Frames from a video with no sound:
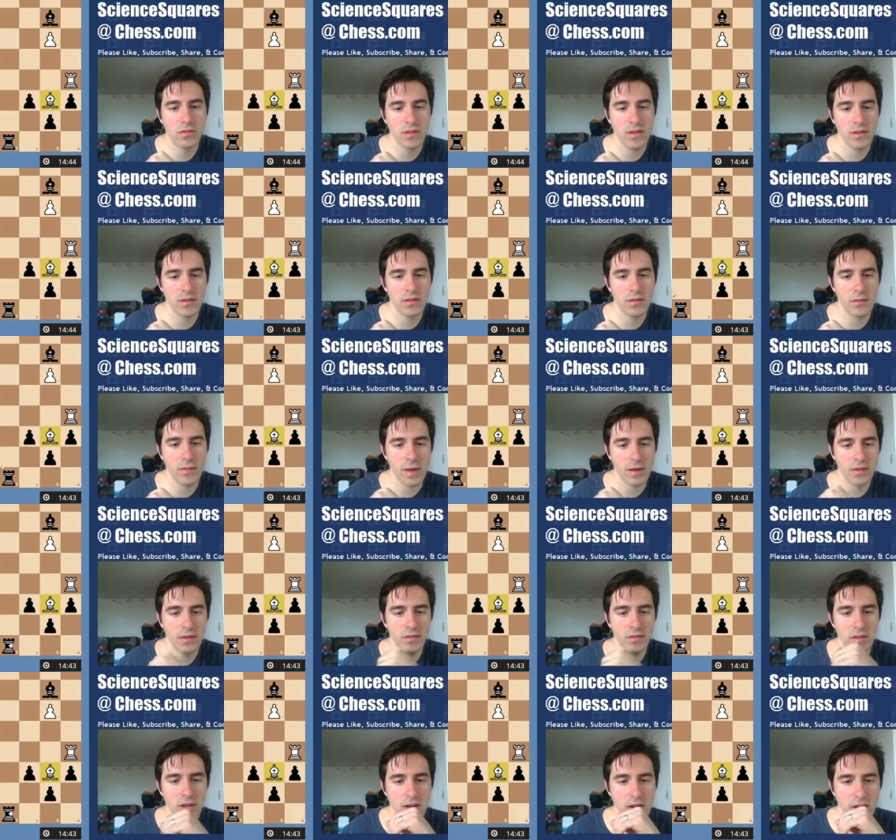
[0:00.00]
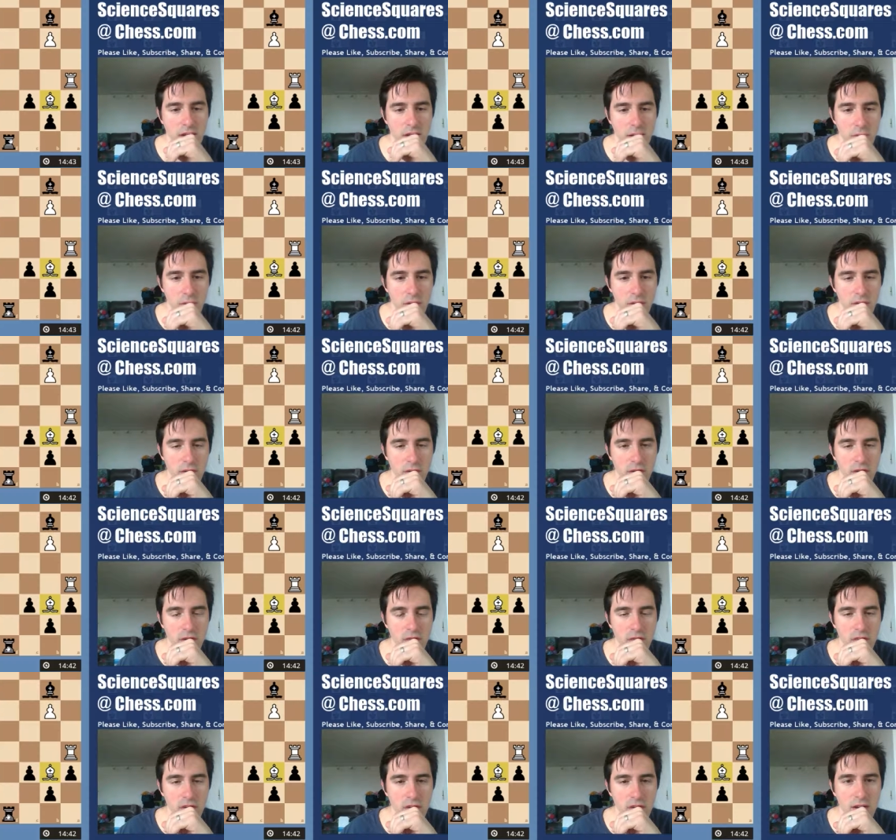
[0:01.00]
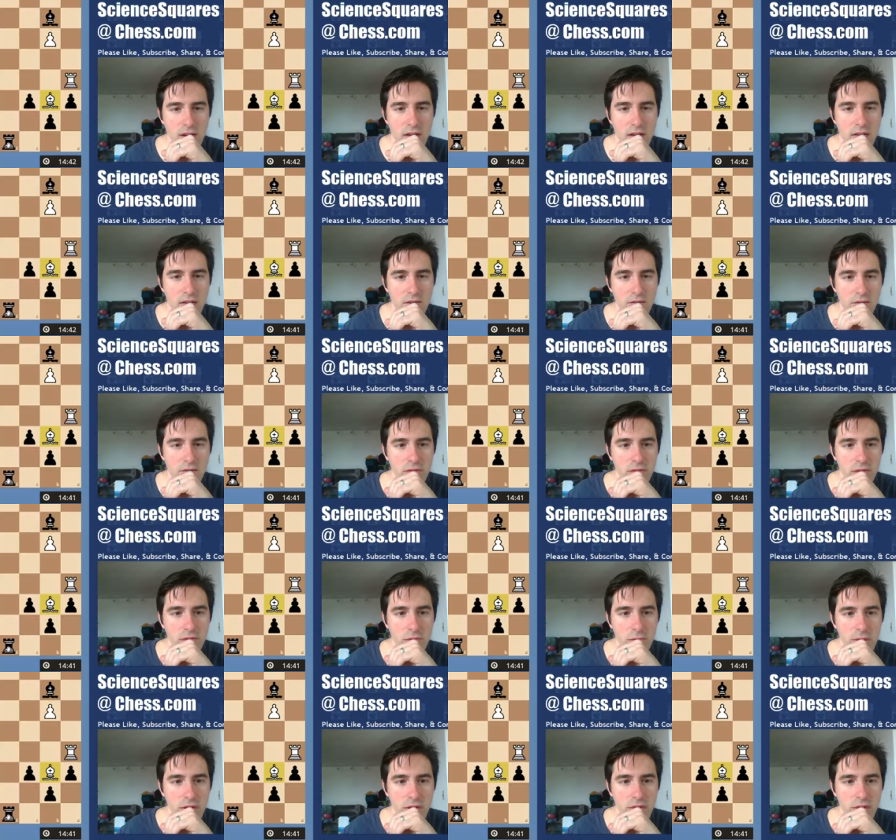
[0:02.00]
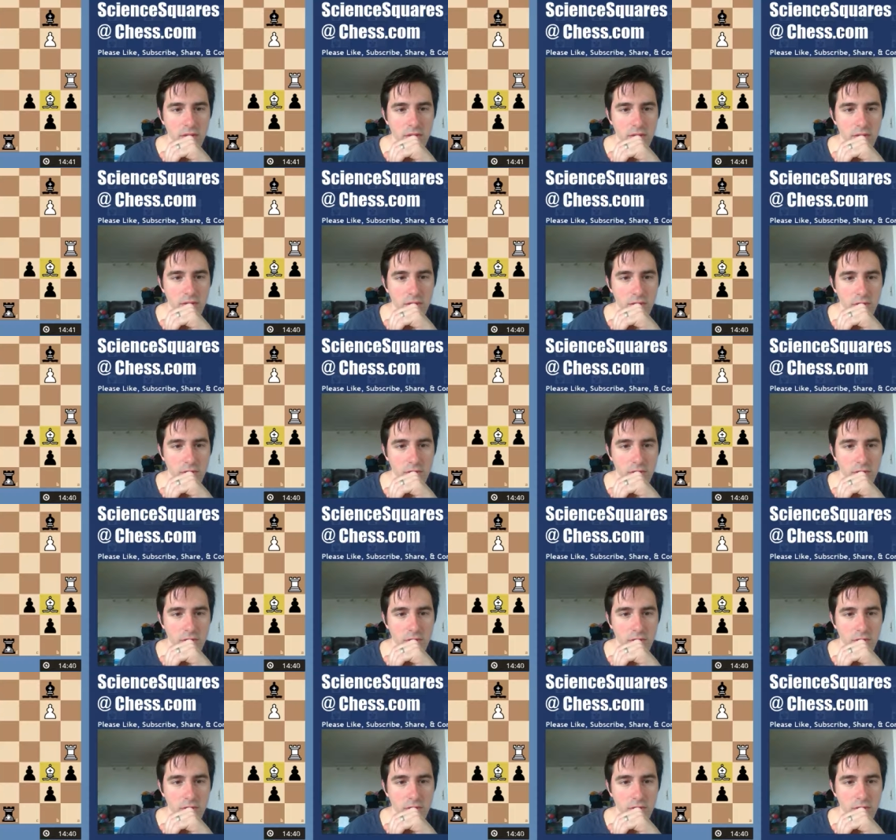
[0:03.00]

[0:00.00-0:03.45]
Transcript: has some activity now, but it's just not enough to do anything.